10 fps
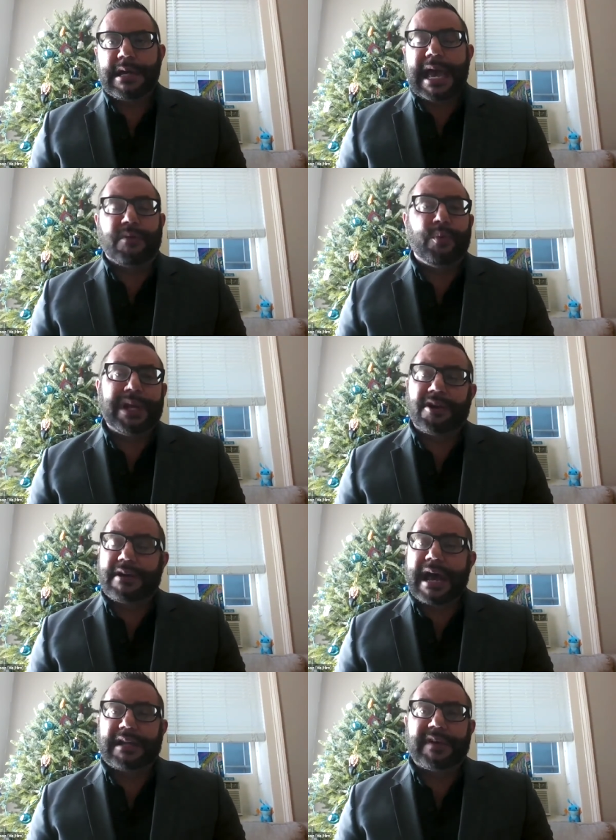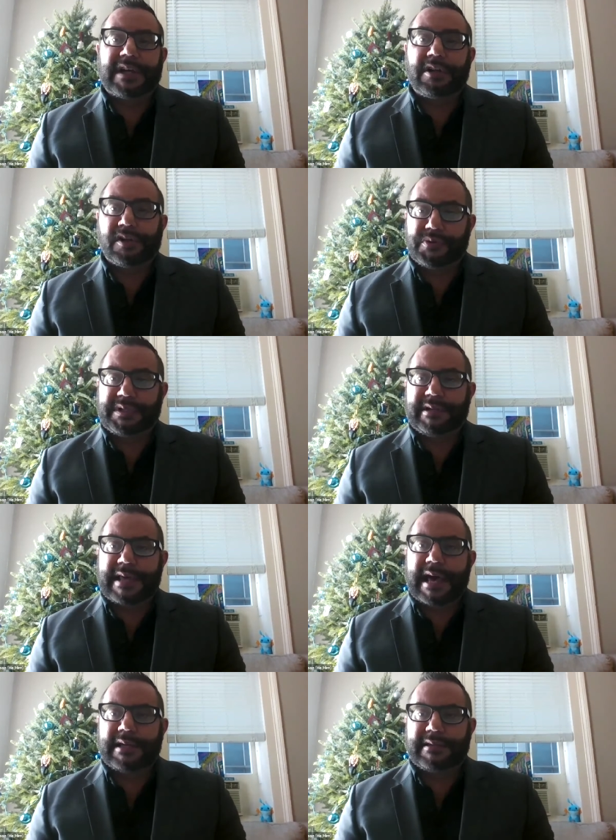And we are not even close to
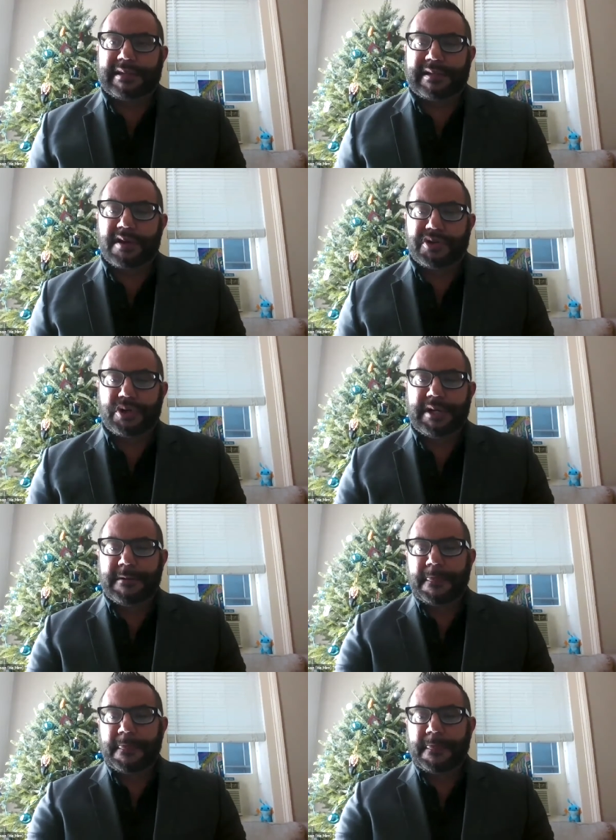that in this country.